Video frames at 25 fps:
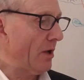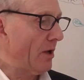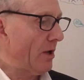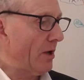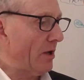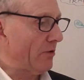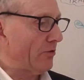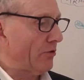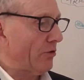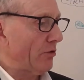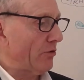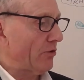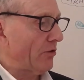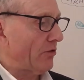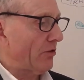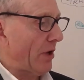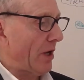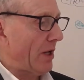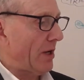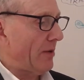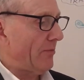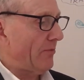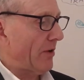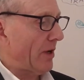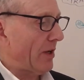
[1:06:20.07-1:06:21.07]
It shows a
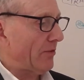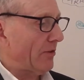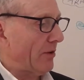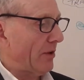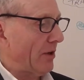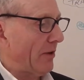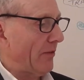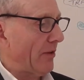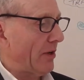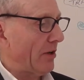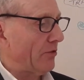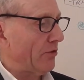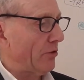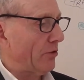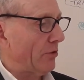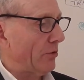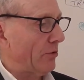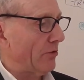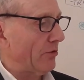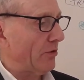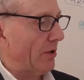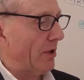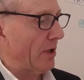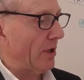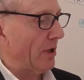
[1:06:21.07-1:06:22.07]
Xylem vessel, and then it
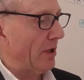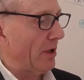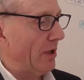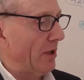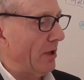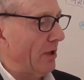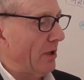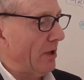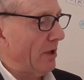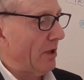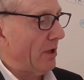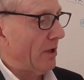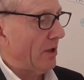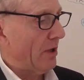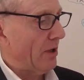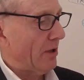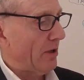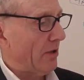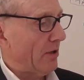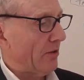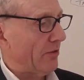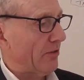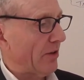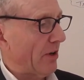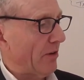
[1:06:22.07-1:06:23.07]
shows a
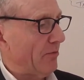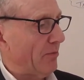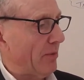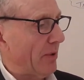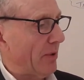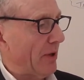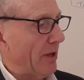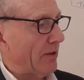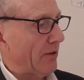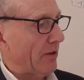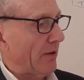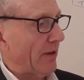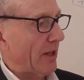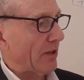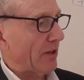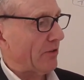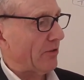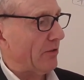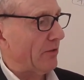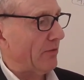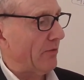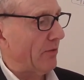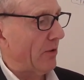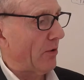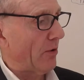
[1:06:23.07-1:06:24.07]
subplate,
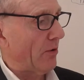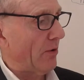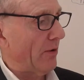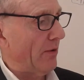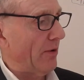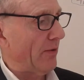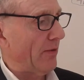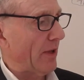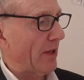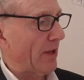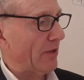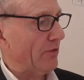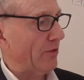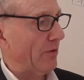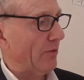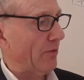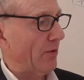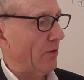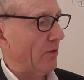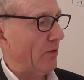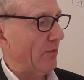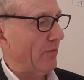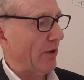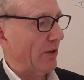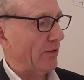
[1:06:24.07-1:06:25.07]
that's a
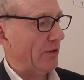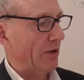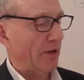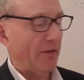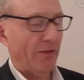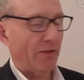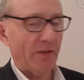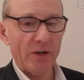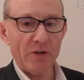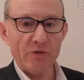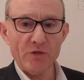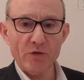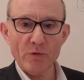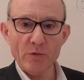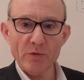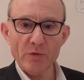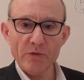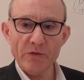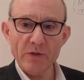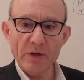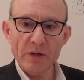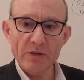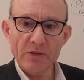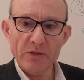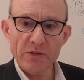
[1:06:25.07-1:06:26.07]
Floam vessel, and then it shows
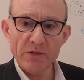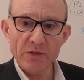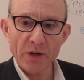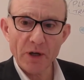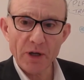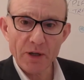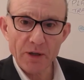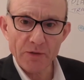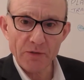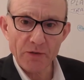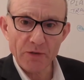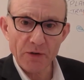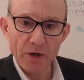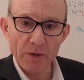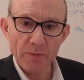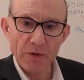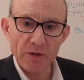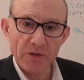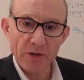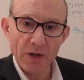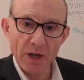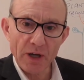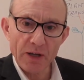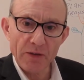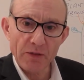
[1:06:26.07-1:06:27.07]
these cells that are
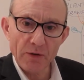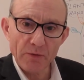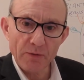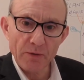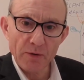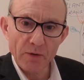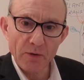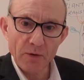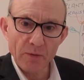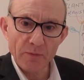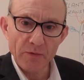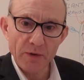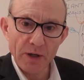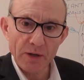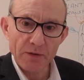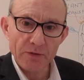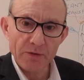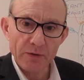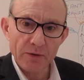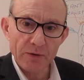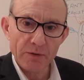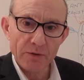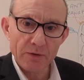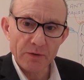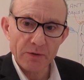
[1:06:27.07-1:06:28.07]
beside the Floam vessels.
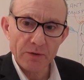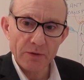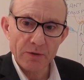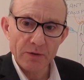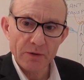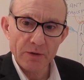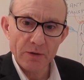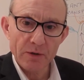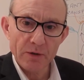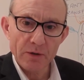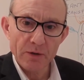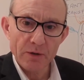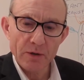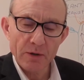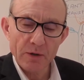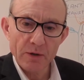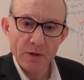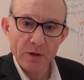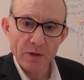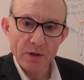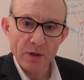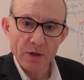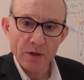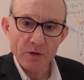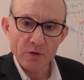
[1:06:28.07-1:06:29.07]

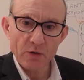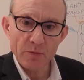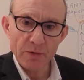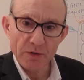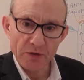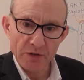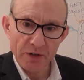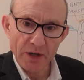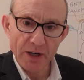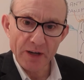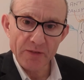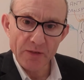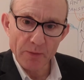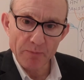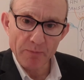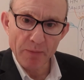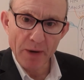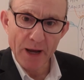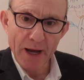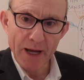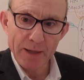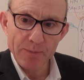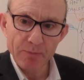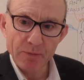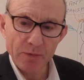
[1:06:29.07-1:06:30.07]
So beside the
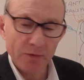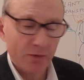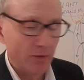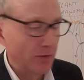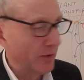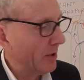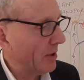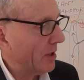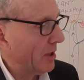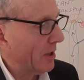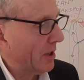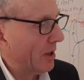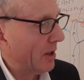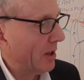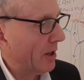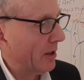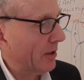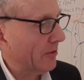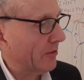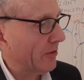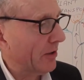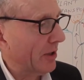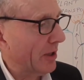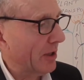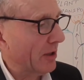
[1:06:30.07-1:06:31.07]
pipes are a
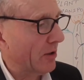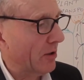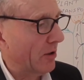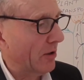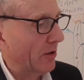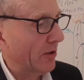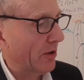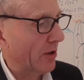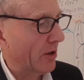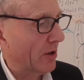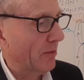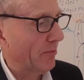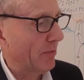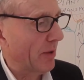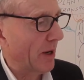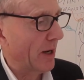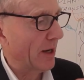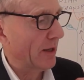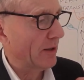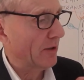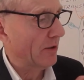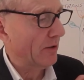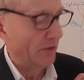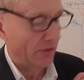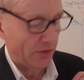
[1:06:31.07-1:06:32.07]
cell called a
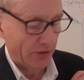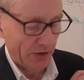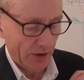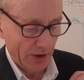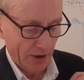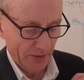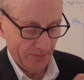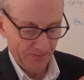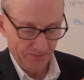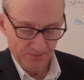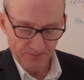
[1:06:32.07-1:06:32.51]
companion cell.